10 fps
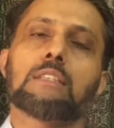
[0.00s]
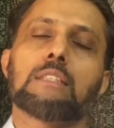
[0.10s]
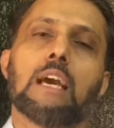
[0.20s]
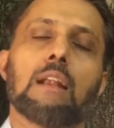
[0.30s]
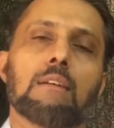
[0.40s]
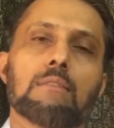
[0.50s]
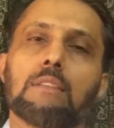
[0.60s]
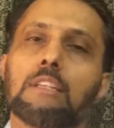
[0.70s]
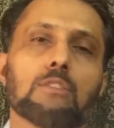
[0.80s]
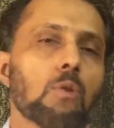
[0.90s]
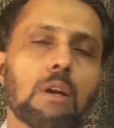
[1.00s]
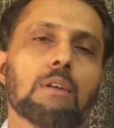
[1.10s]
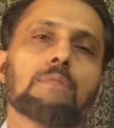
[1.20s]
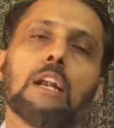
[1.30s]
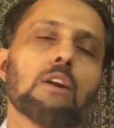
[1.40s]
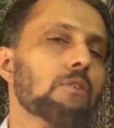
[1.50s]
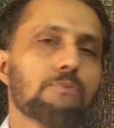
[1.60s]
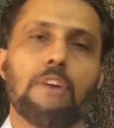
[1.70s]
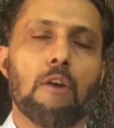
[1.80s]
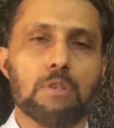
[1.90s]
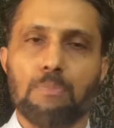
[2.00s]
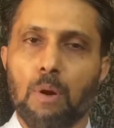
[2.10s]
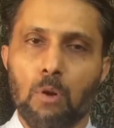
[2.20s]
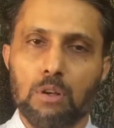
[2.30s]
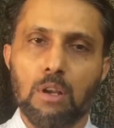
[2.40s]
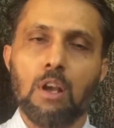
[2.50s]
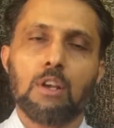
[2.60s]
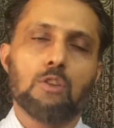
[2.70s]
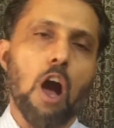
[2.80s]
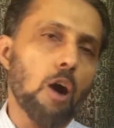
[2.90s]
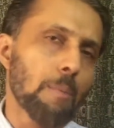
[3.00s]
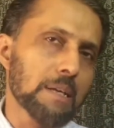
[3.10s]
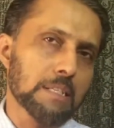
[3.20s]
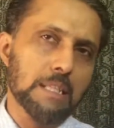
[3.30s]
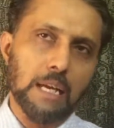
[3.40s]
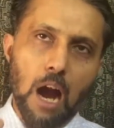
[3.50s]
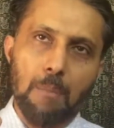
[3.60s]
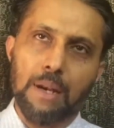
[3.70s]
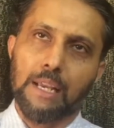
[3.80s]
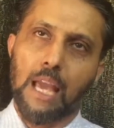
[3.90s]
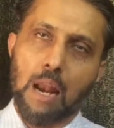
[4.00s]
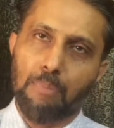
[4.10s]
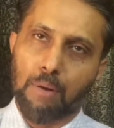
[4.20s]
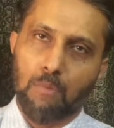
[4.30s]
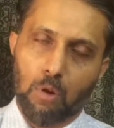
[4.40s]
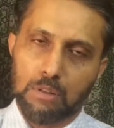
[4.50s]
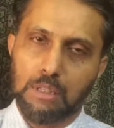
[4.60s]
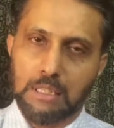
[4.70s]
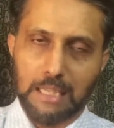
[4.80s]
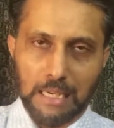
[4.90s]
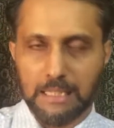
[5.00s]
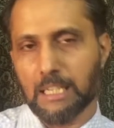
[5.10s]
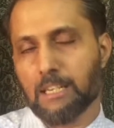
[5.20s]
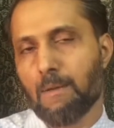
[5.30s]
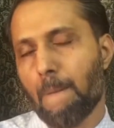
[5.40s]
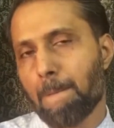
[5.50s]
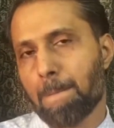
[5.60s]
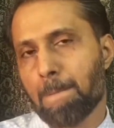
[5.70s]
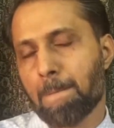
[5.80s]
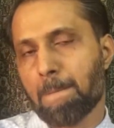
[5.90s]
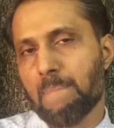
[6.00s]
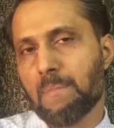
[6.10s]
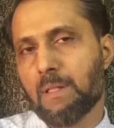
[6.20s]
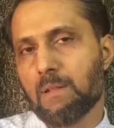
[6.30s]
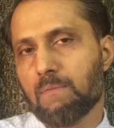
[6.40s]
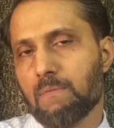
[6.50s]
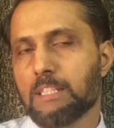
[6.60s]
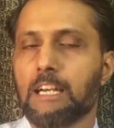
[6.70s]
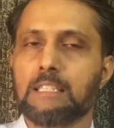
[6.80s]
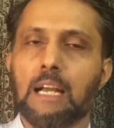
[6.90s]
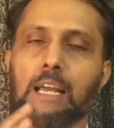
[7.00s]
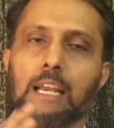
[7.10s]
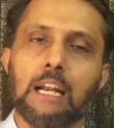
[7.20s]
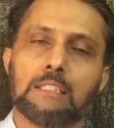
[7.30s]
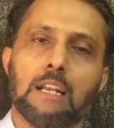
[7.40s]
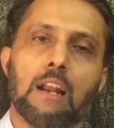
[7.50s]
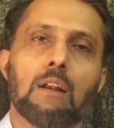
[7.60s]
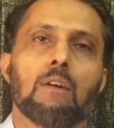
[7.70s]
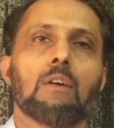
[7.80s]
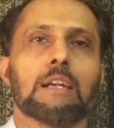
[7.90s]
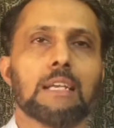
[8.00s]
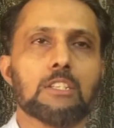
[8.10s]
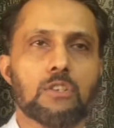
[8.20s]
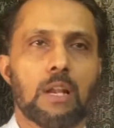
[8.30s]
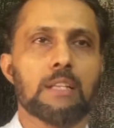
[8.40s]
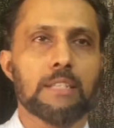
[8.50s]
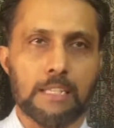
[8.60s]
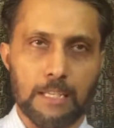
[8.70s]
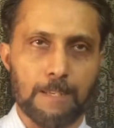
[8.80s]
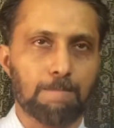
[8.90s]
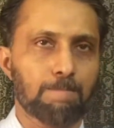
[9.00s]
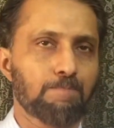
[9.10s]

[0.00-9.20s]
is there, that's good, that we have to promote. So how much the government can promote this sector, whether it is agricultural or industrial sector,